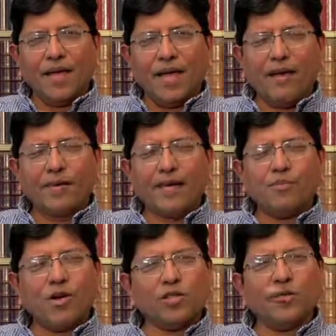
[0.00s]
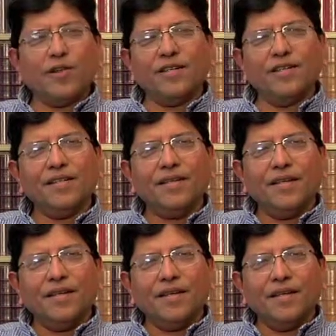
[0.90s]
have an atmosphere
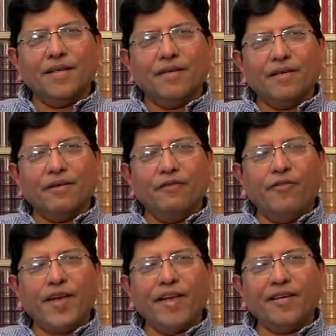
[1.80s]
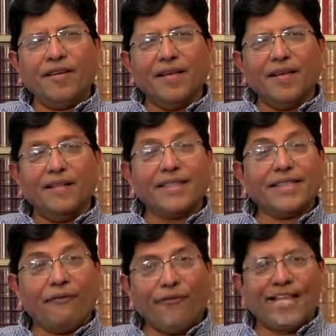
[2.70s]
where there is
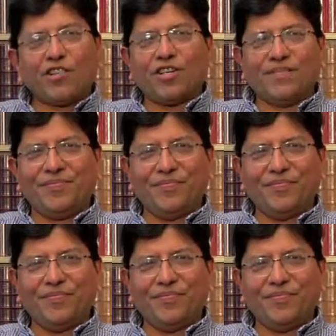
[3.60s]
affection,